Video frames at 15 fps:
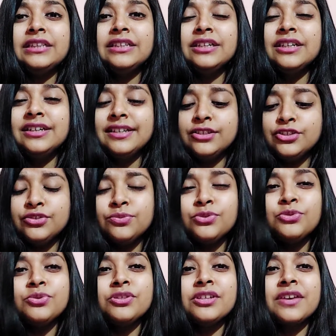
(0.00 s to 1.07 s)
condition
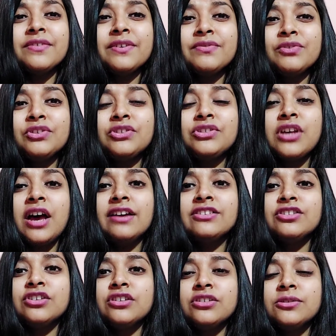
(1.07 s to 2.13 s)
which was given was I was
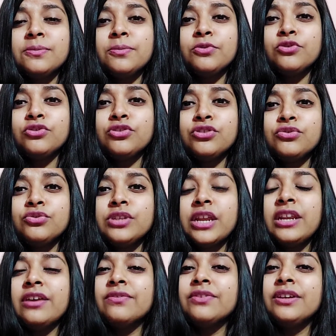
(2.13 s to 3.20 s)
not supposed to use
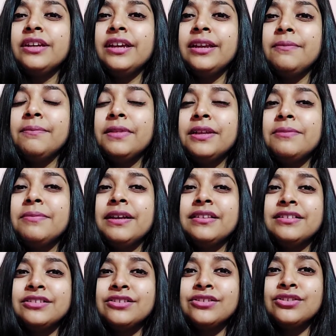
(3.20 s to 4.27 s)
any of the inbuilt
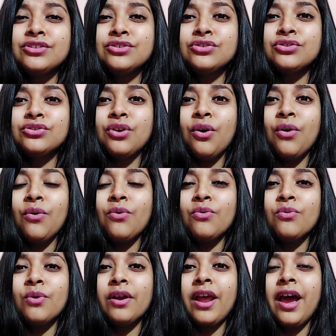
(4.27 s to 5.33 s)
methods. So
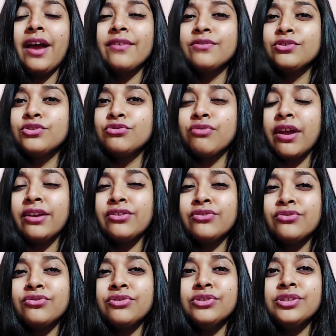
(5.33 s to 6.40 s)
what I was trying to
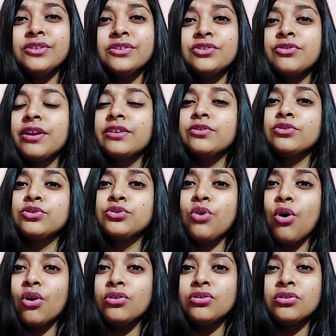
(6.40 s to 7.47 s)
do is I was trying to
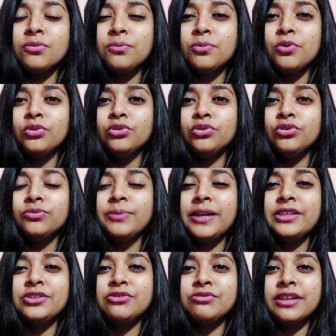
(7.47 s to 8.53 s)
sort both my
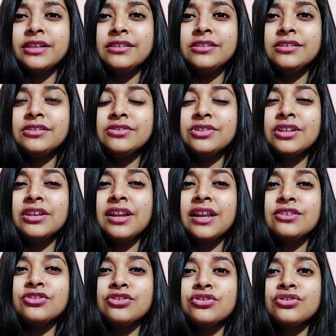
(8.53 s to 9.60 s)
strings using
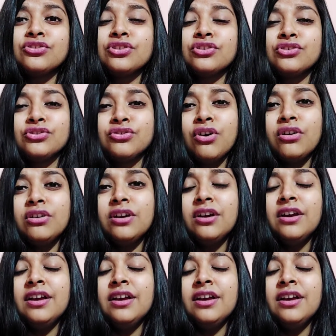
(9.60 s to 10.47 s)
collections.sort.